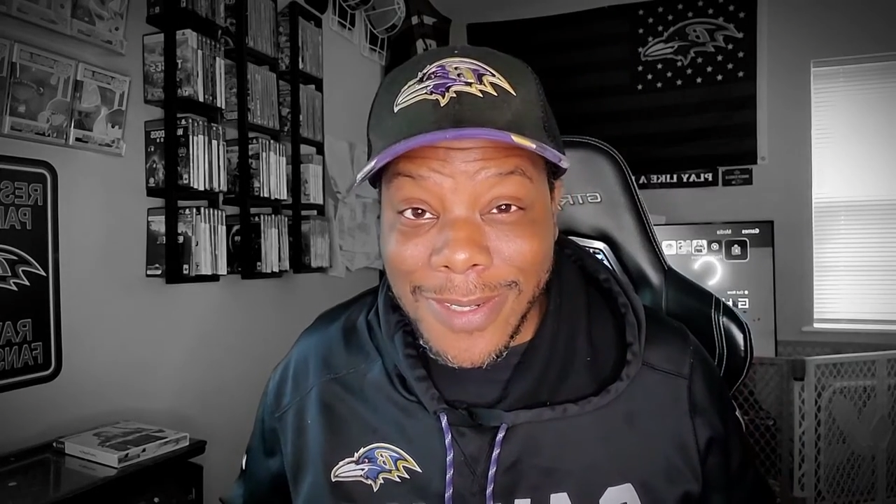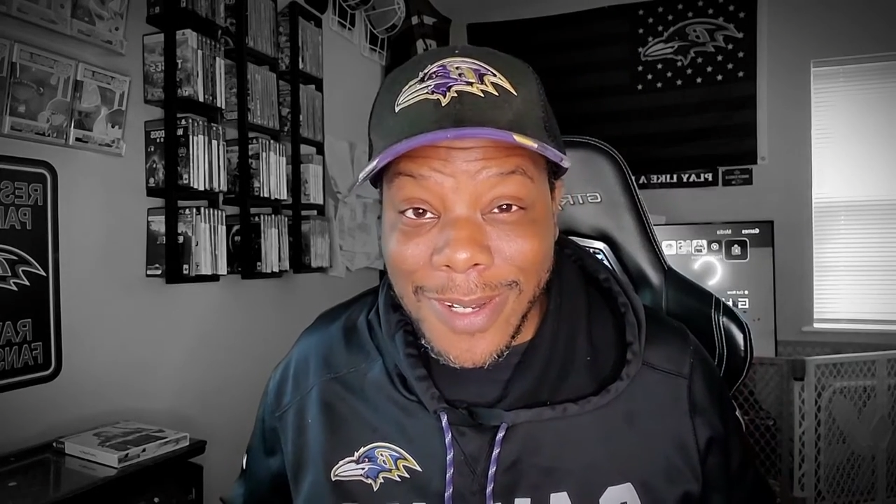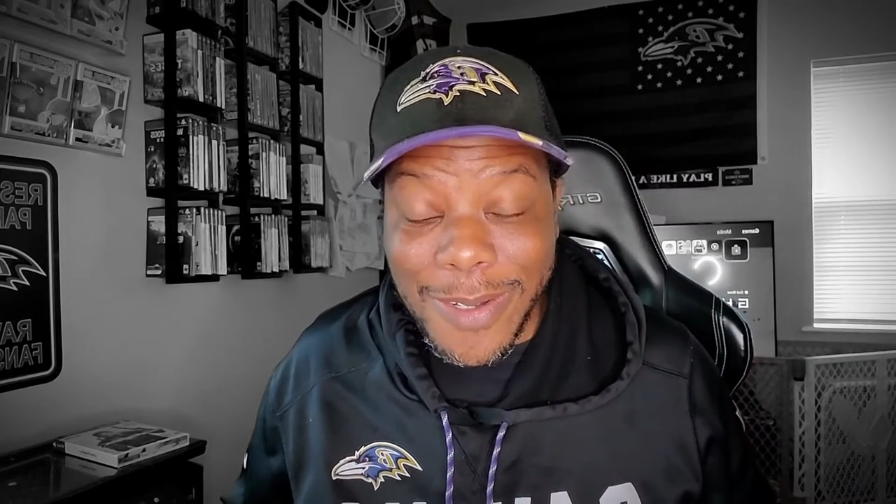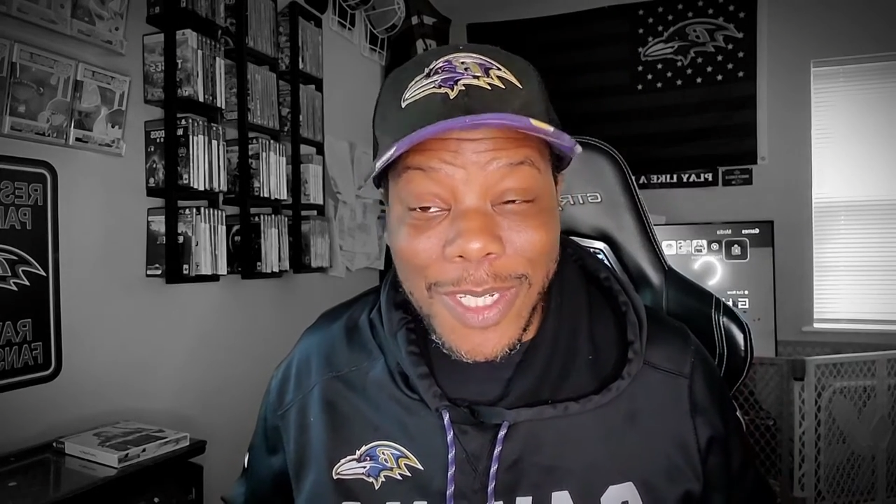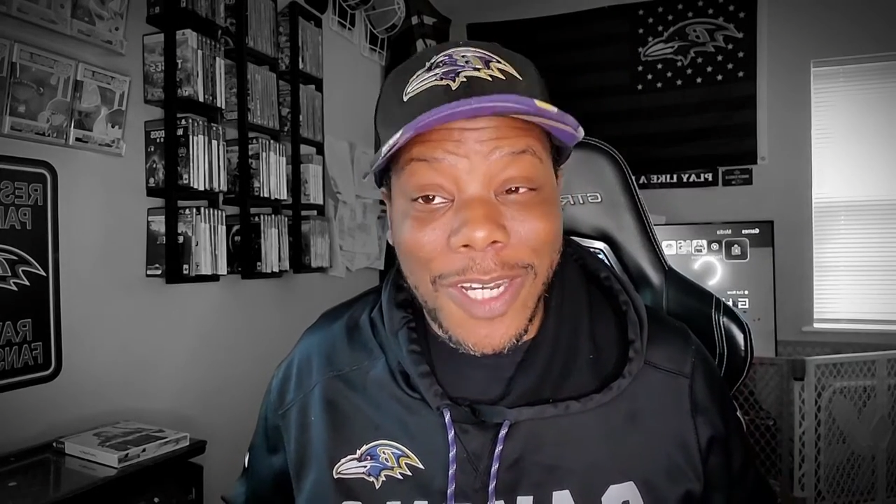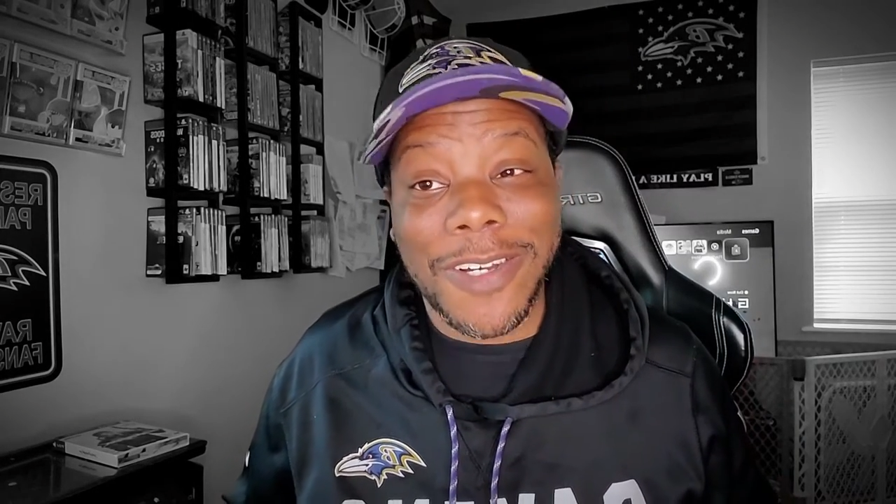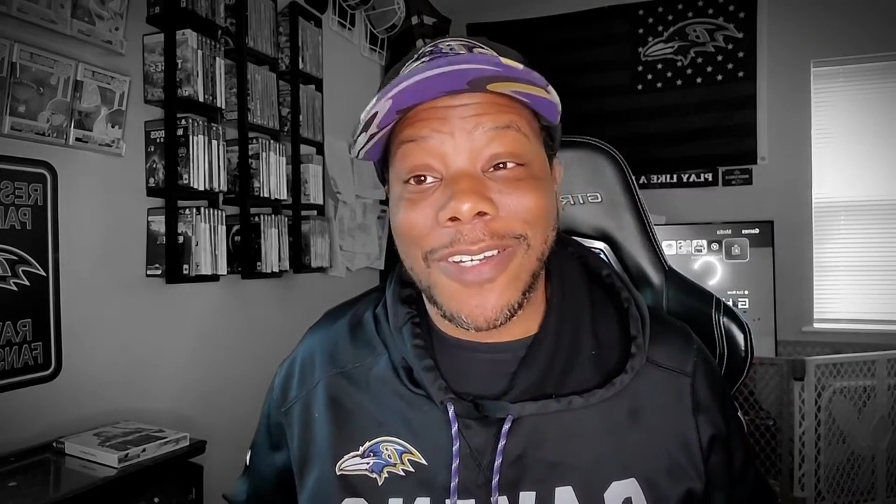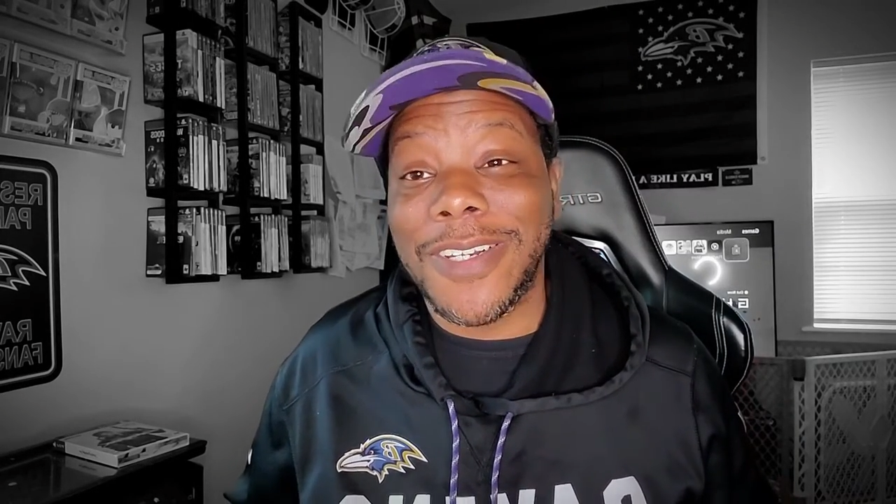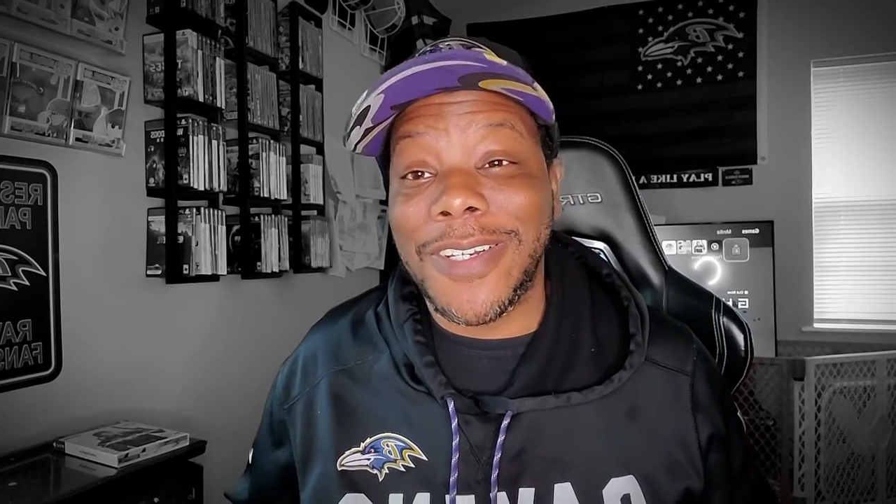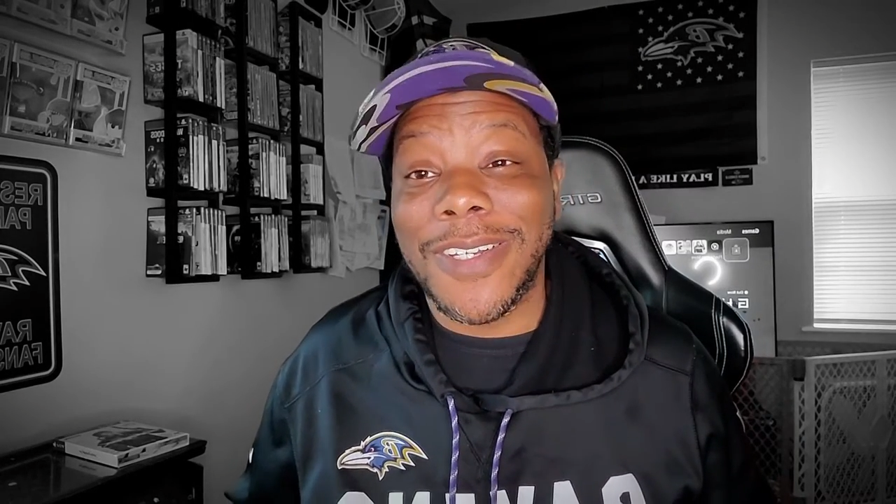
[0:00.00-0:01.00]
I'm
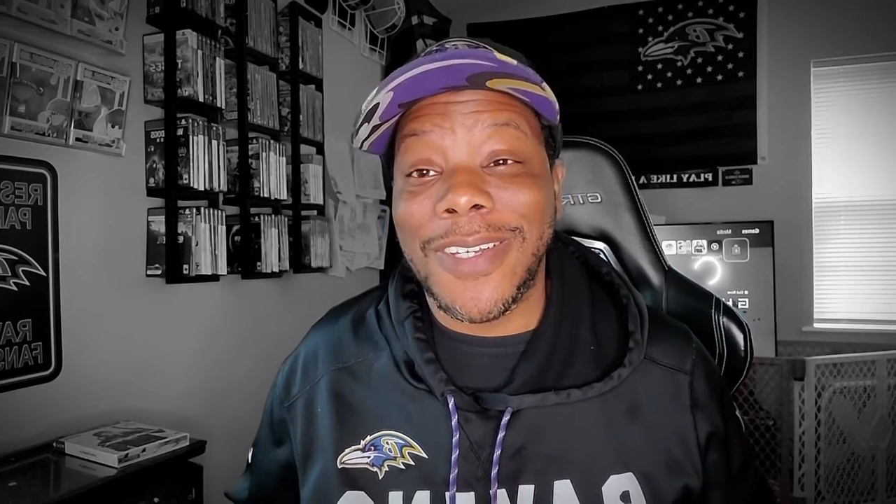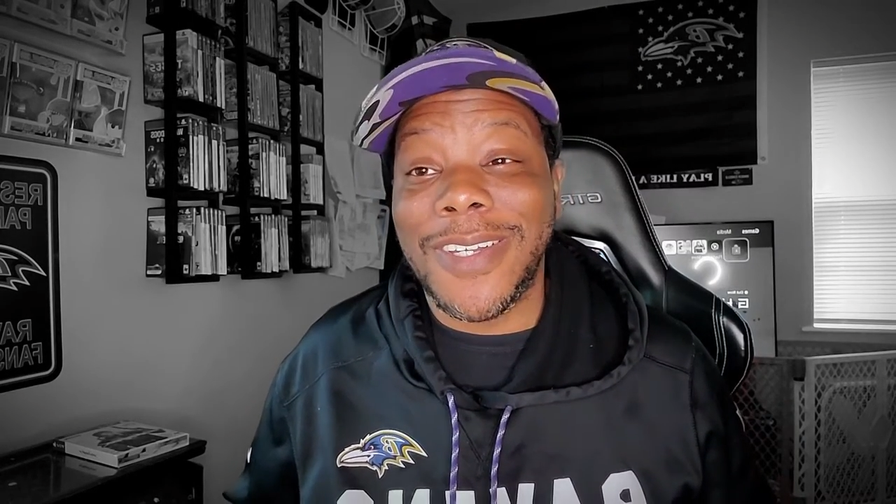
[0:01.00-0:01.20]
talking